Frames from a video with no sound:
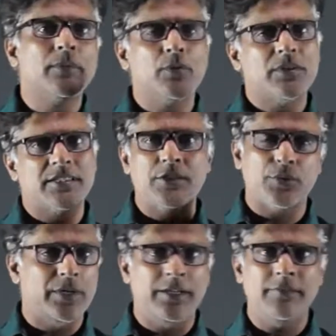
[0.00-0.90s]
mu s
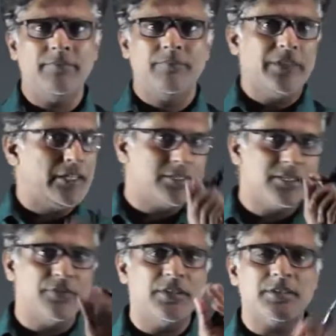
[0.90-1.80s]
into n. That is
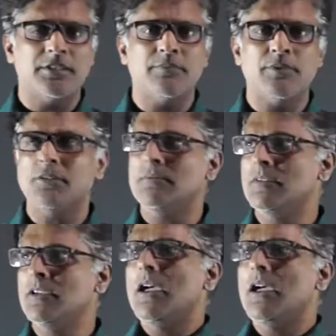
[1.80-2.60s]
the first assumption.